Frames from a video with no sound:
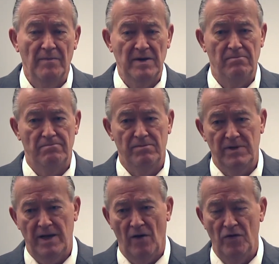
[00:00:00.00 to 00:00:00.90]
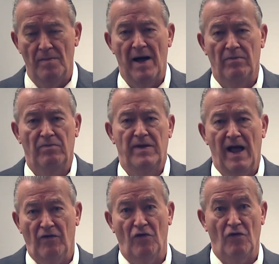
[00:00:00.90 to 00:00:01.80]
Let me tell you about
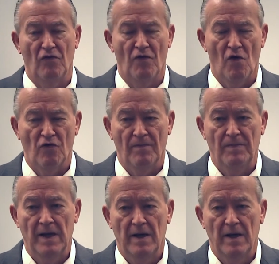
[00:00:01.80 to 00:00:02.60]
Texas's version.